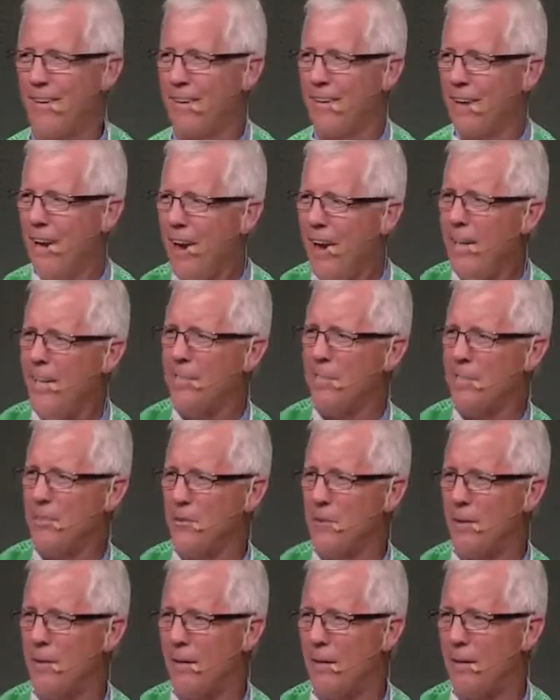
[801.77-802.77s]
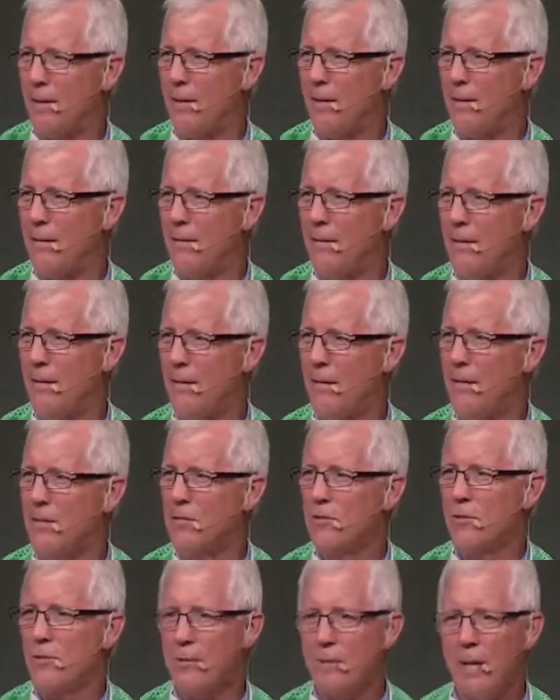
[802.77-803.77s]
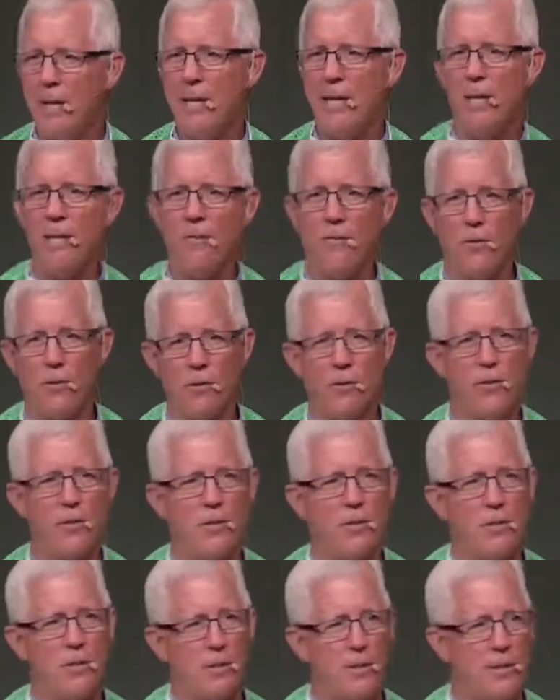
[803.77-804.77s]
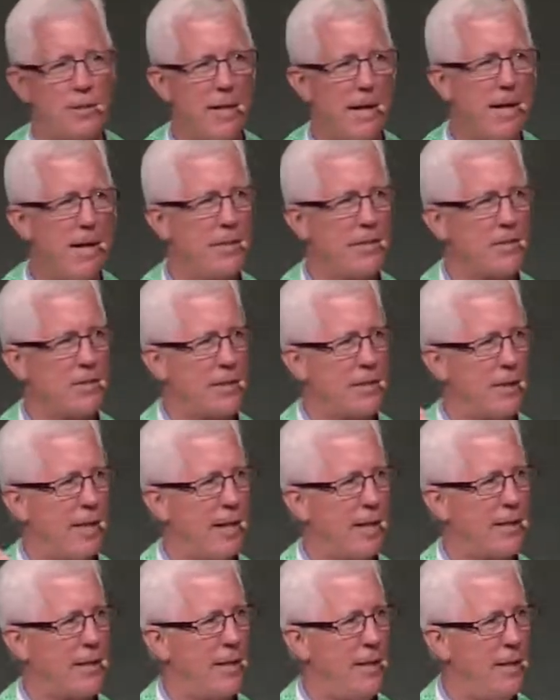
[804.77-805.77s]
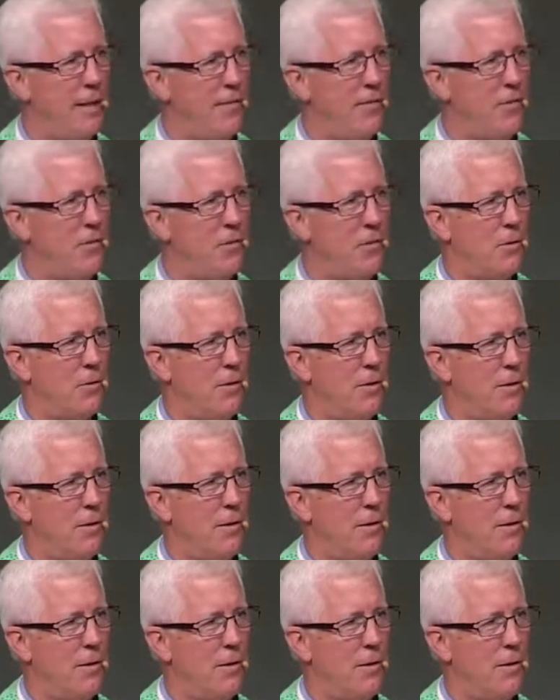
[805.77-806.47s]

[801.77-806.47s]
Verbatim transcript: God is doing that. So thank you for using the talents that God gave you